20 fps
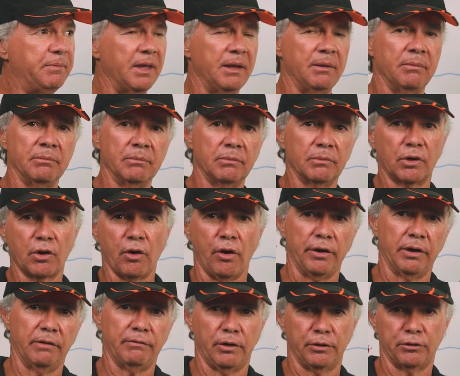them
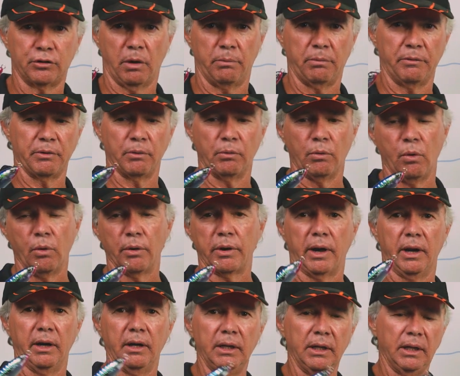kind of on top of the
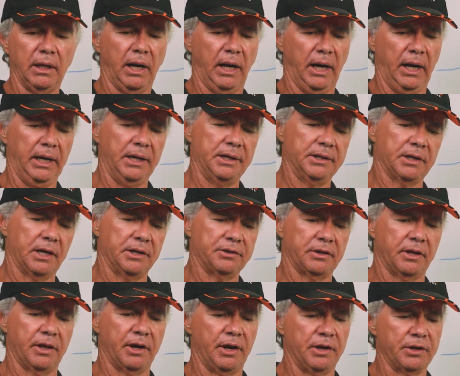water and
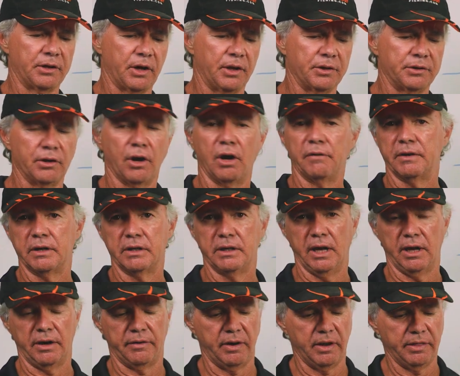so they don't go diving
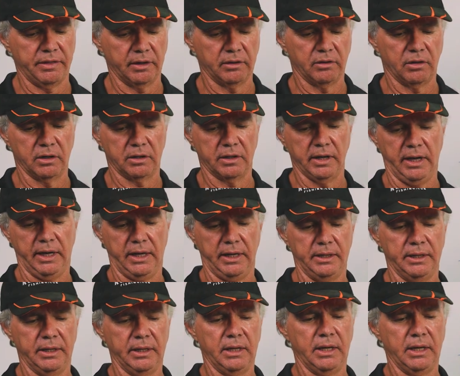down or anything like that.